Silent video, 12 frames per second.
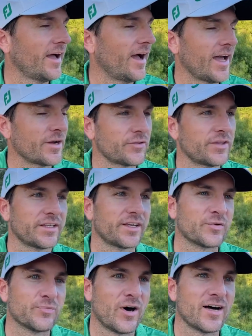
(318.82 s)
I don't think it
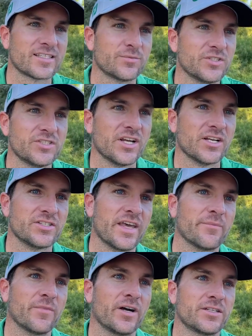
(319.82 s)
can possibly change
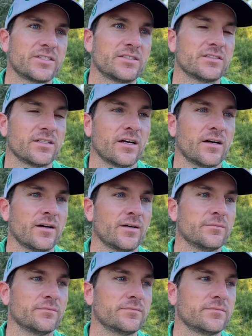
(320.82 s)
that much.
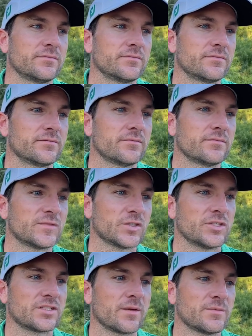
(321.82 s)
So
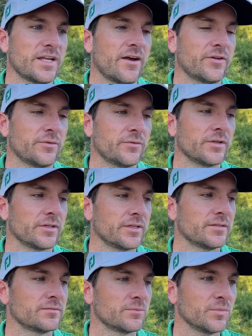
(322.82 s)
it just comes down to
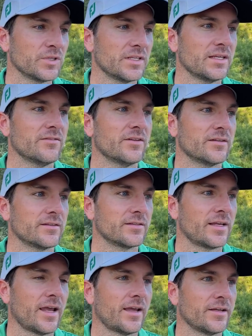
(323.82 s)
really believing,
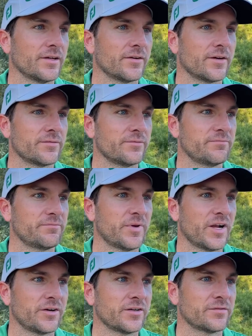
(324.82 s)
hey, you know, I've
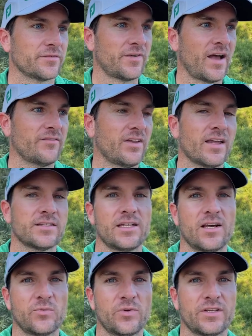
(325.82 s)
been out here for 5 days
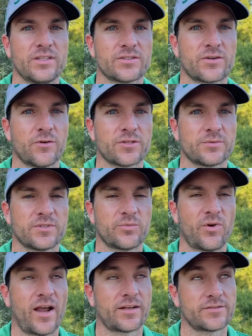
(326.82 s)
now playing this course with the
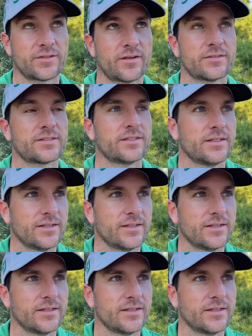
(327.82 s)
practice rounds.